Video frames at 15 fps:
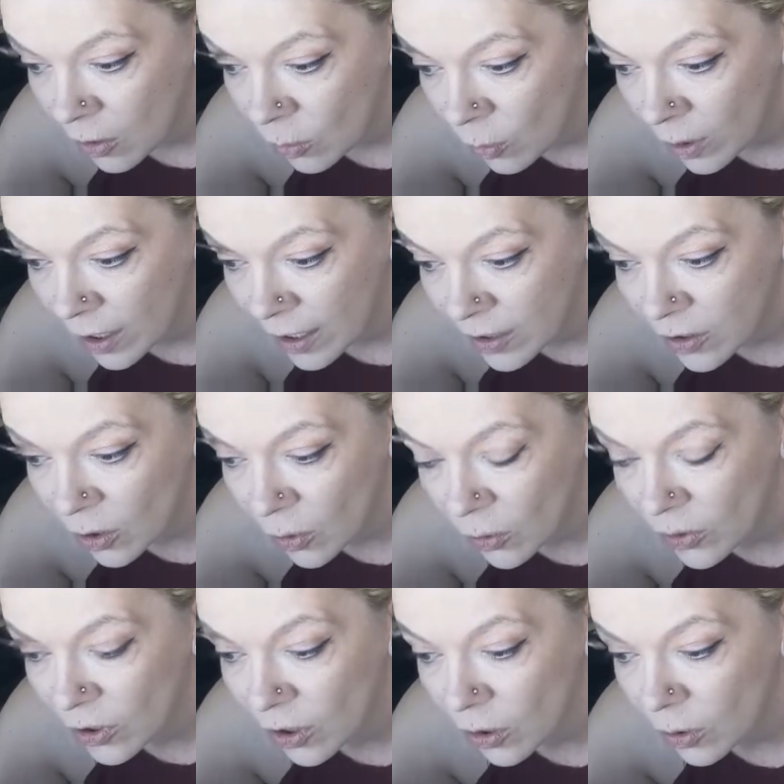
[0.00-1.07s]
when I
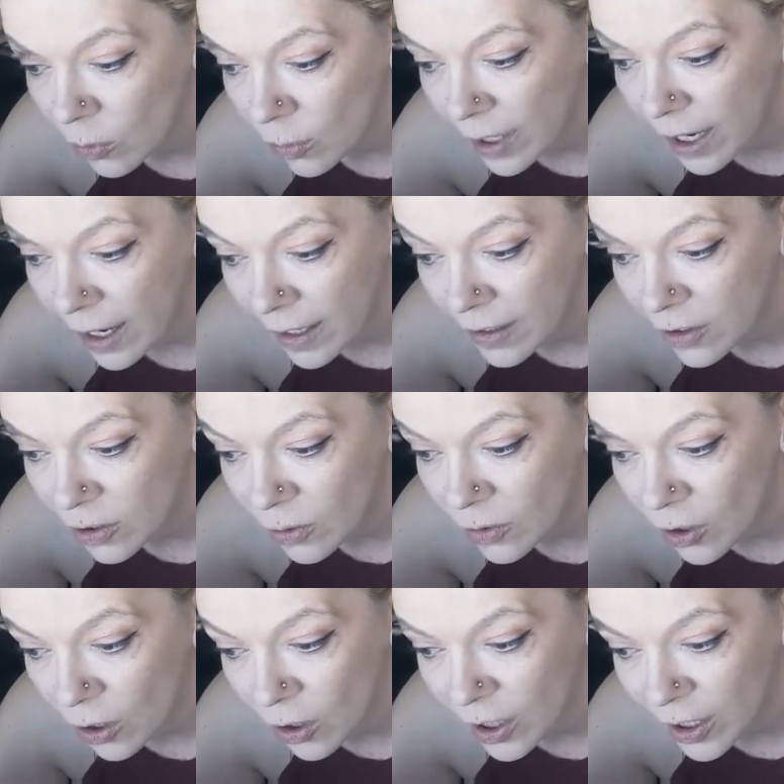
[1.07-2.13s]
told her we had to
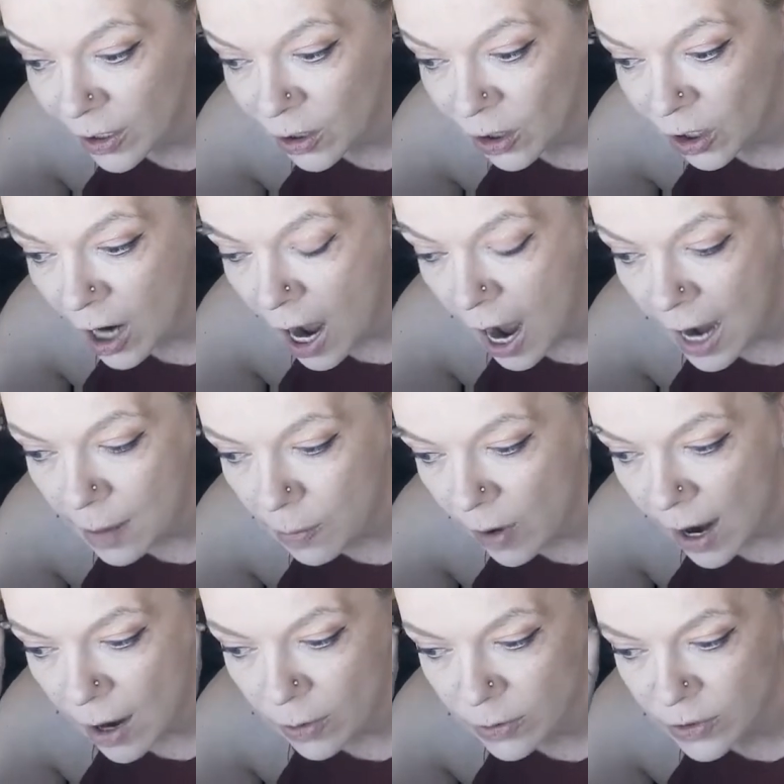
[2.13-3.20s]
darken her
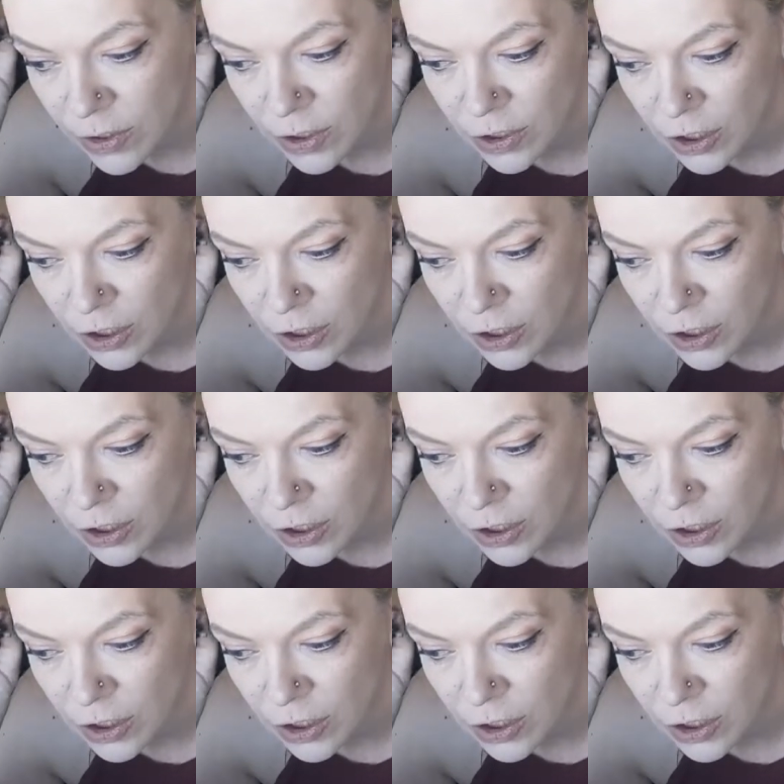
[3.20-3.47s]
eyebrows,